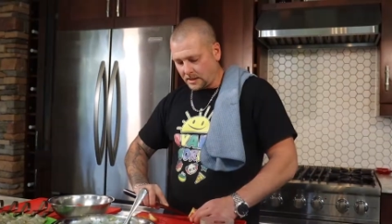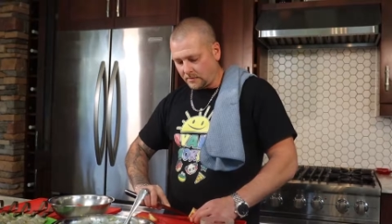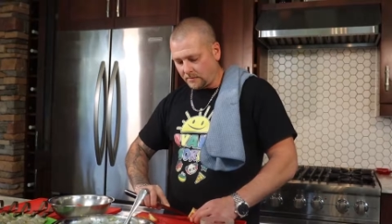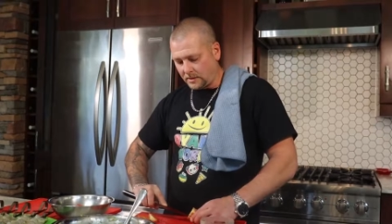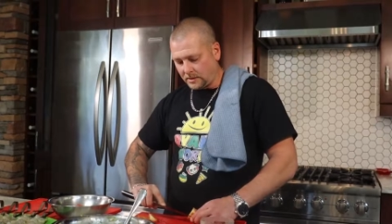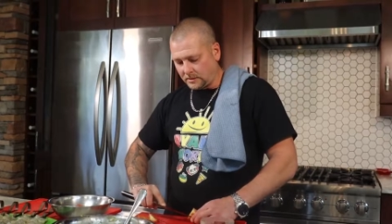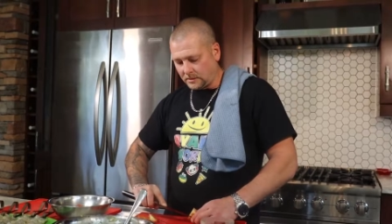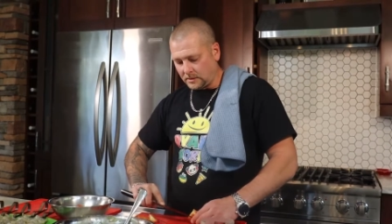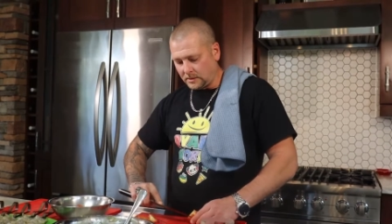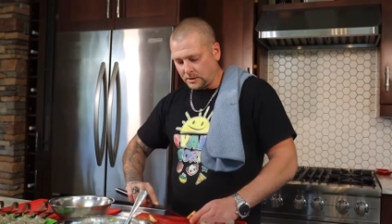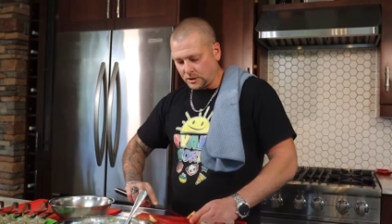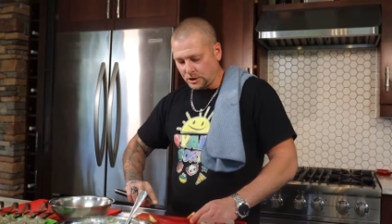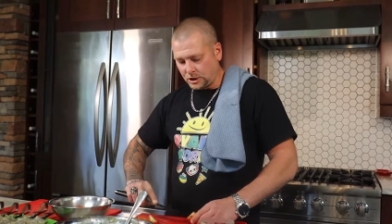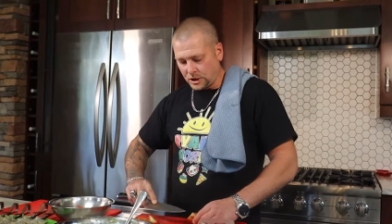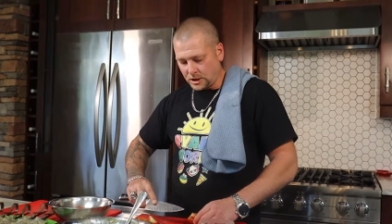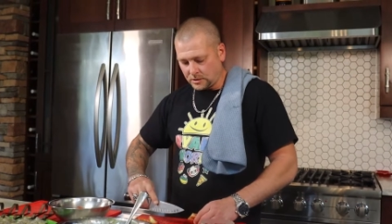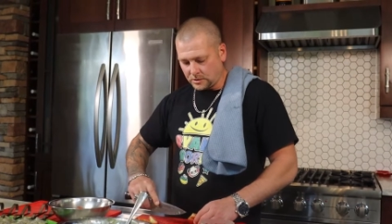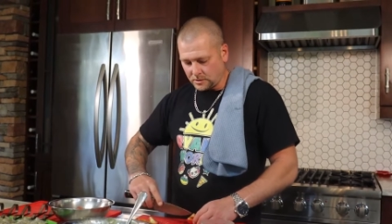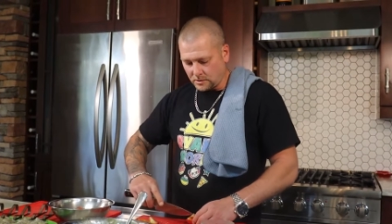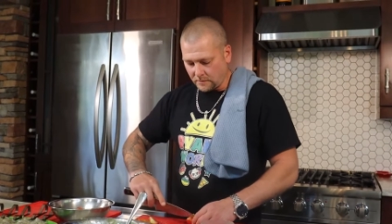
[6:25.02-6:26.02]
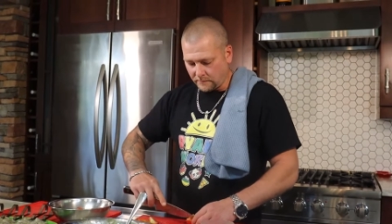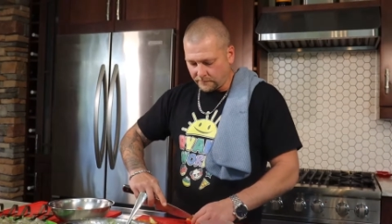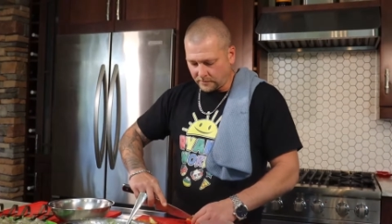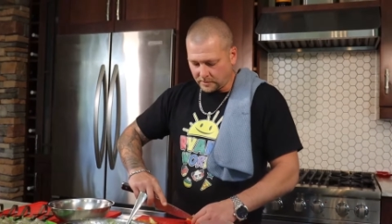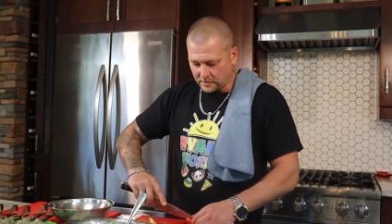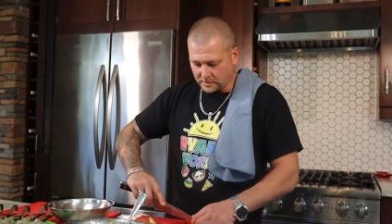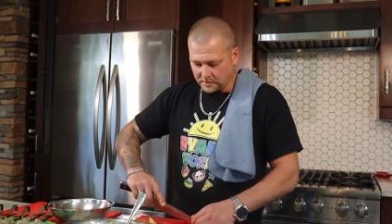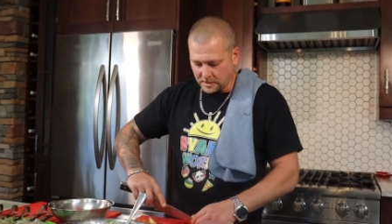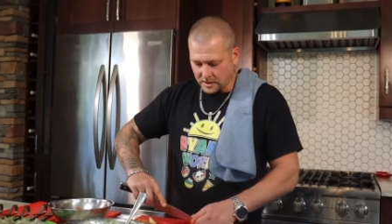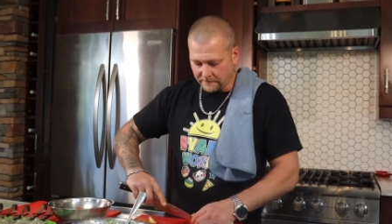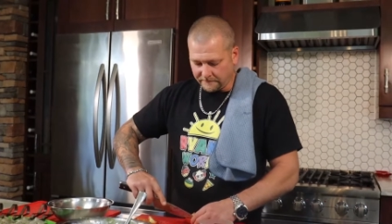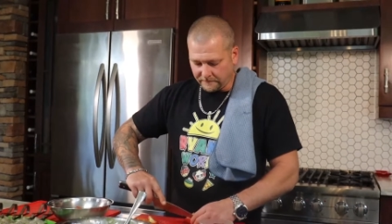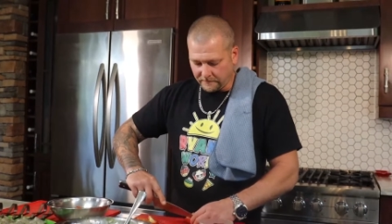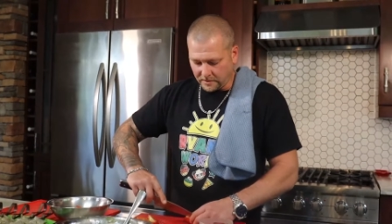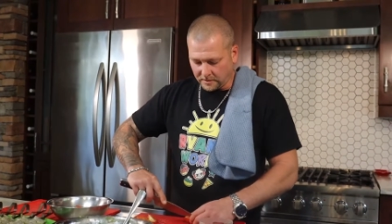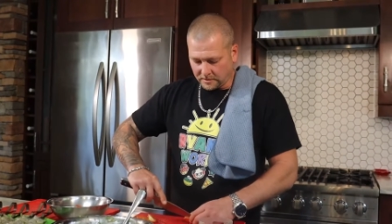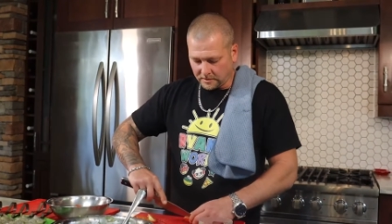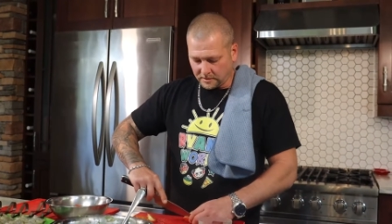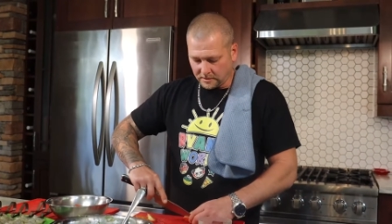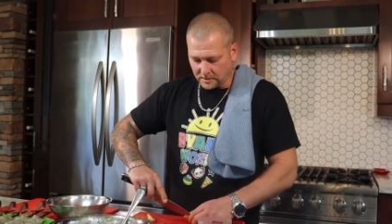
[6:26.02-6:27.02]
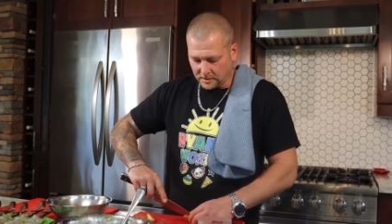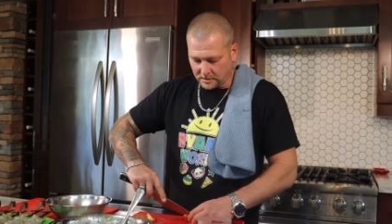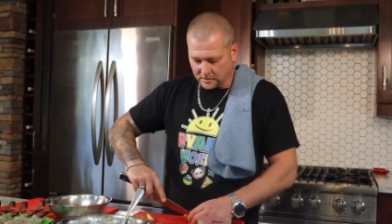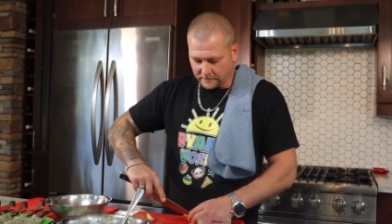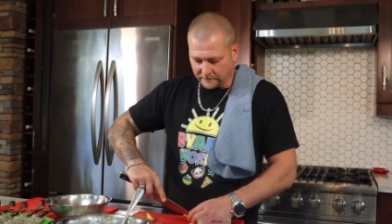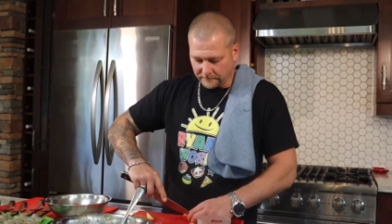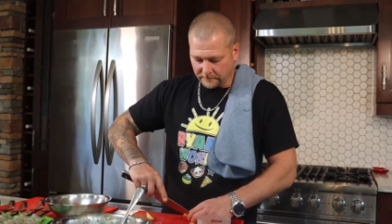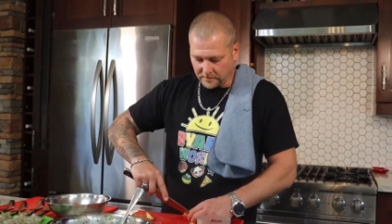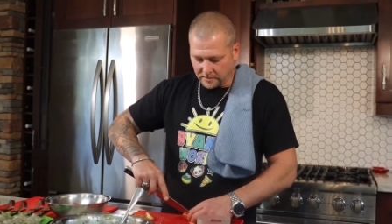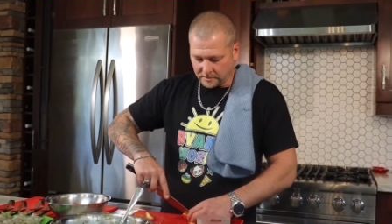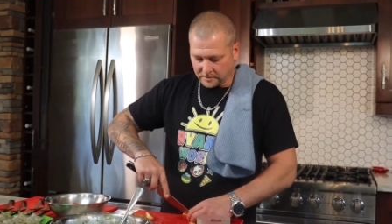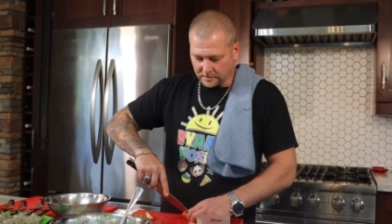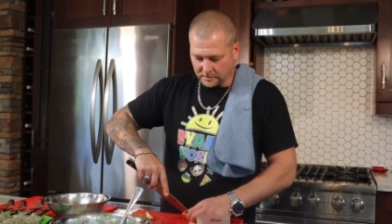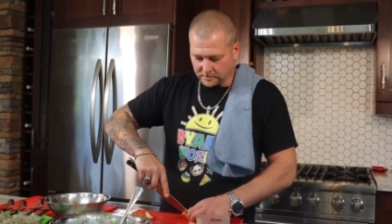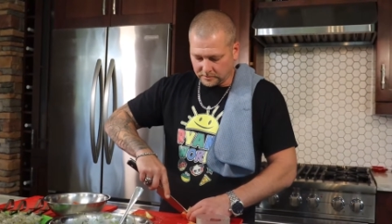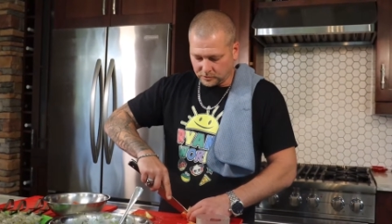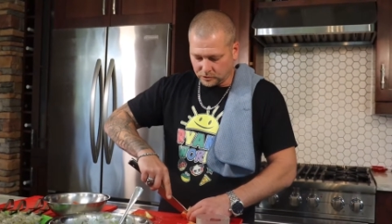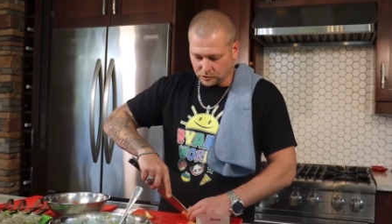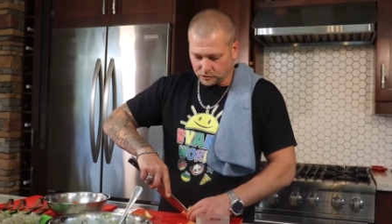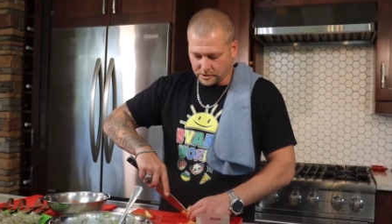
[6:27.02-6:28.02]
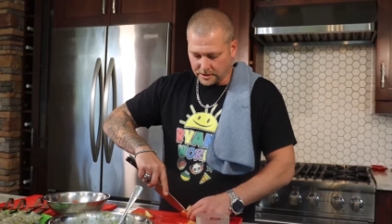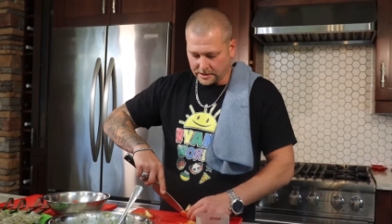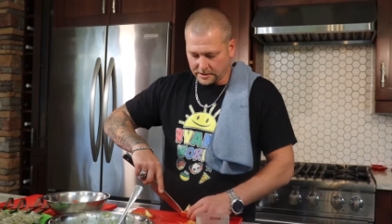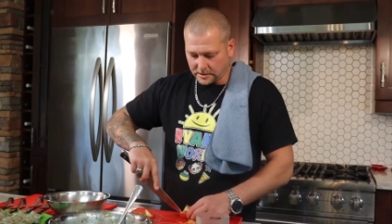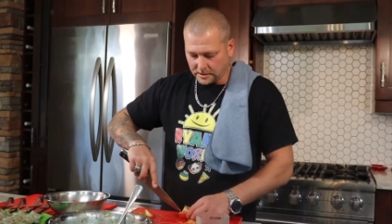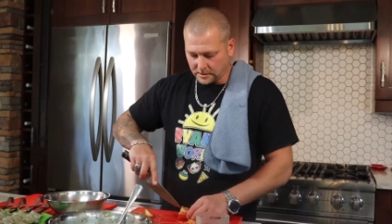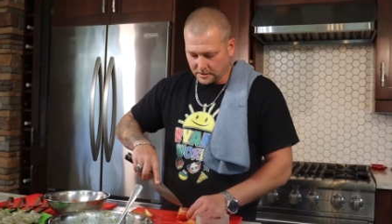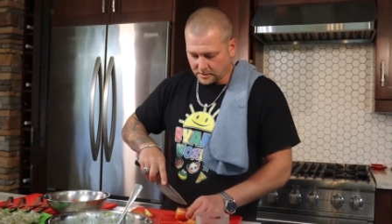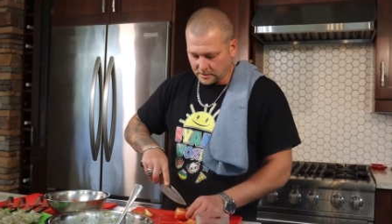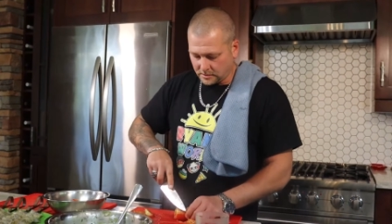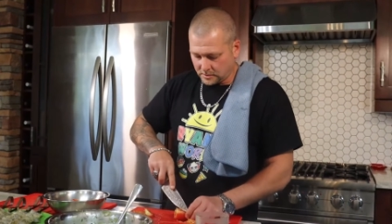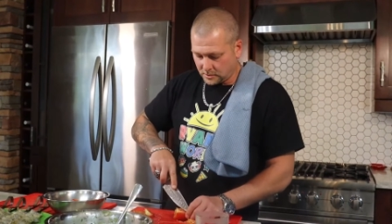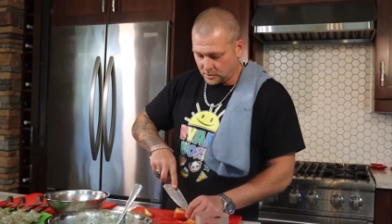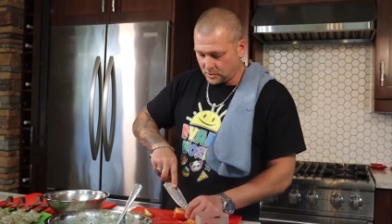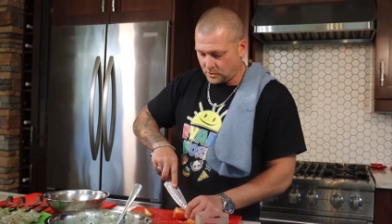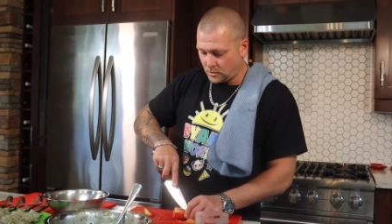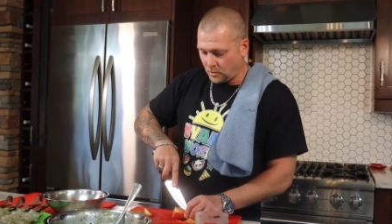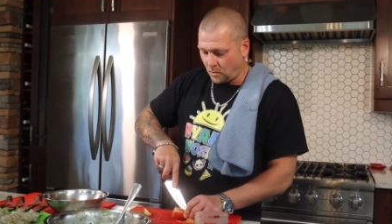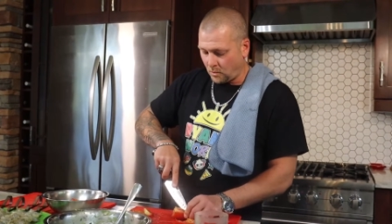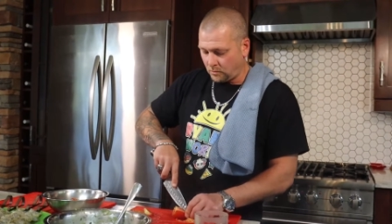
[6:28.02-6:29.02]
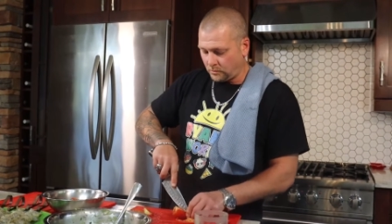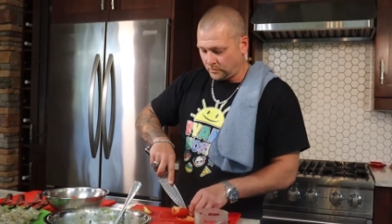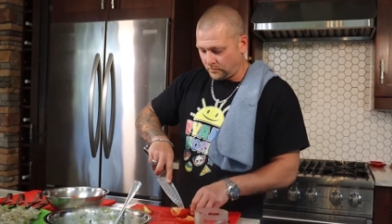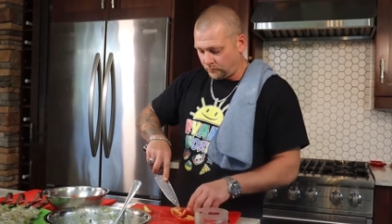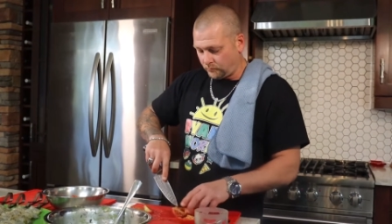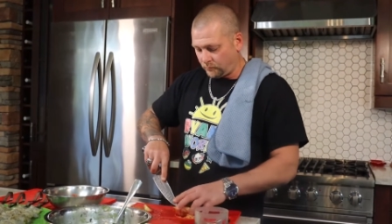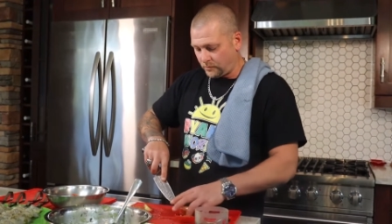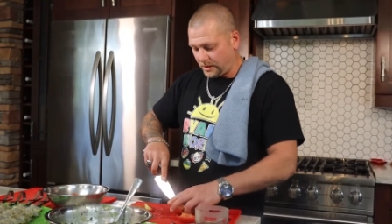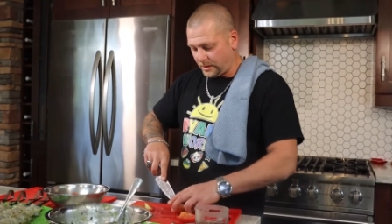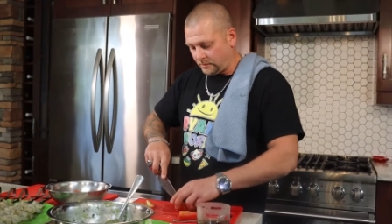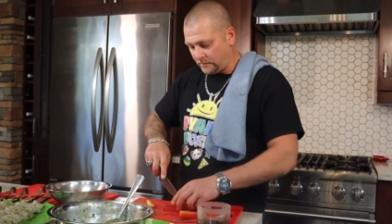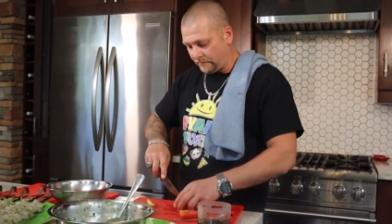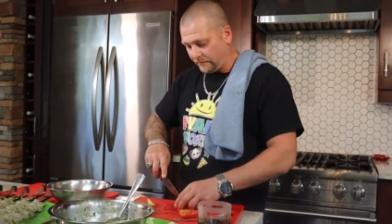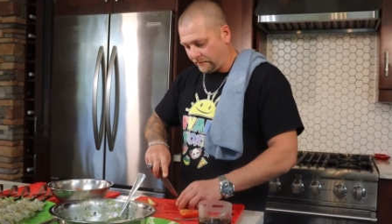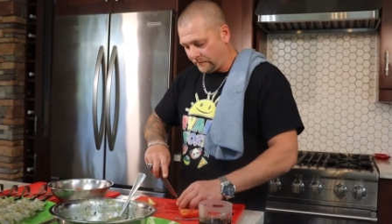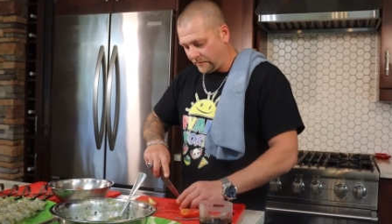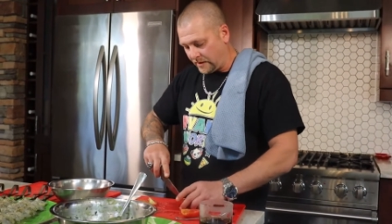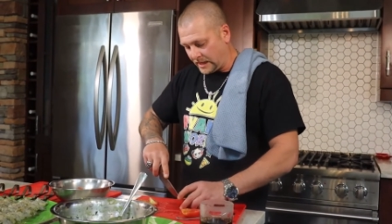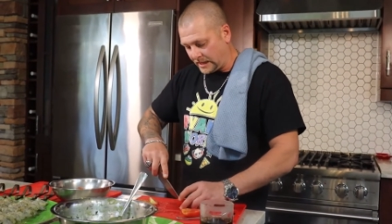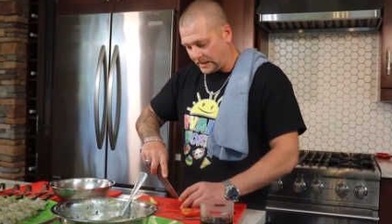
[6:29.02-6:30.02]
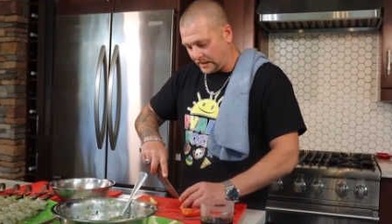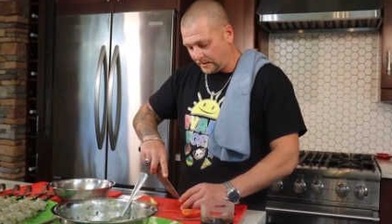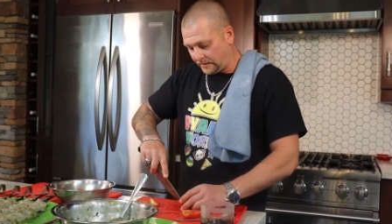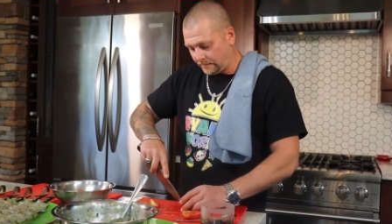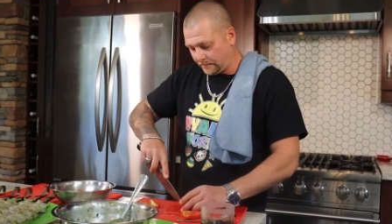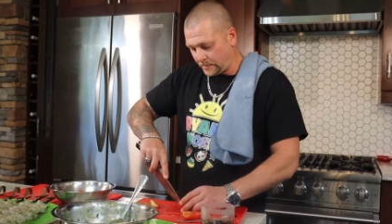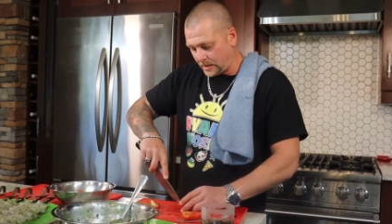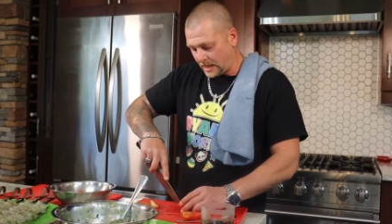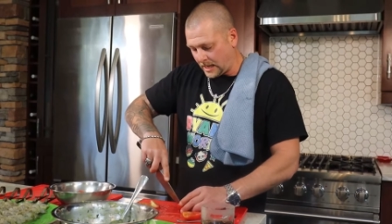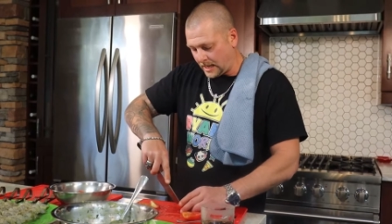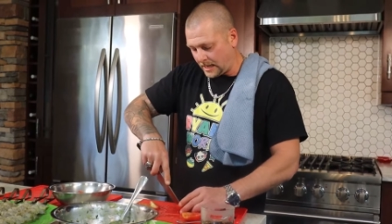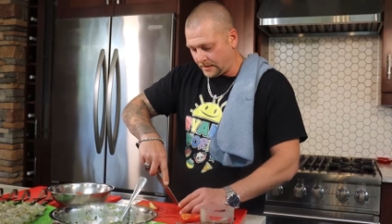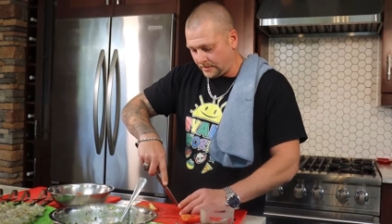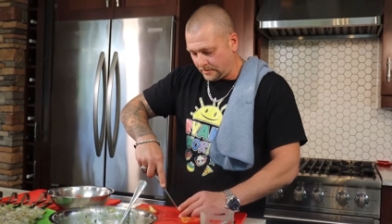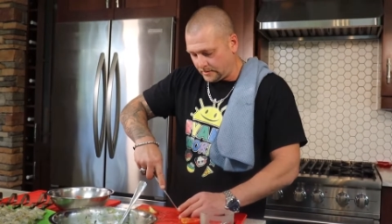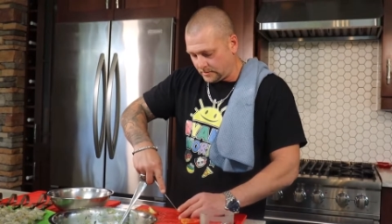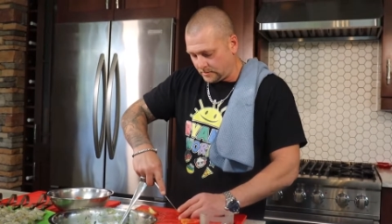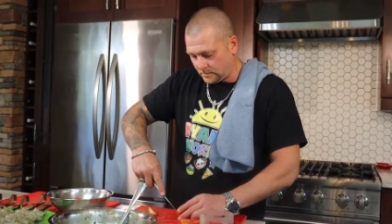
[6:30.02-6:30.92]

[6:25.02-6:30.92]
Can't wait till this shit's over because I fucking need to fucking drink and get stoned real fucking bad.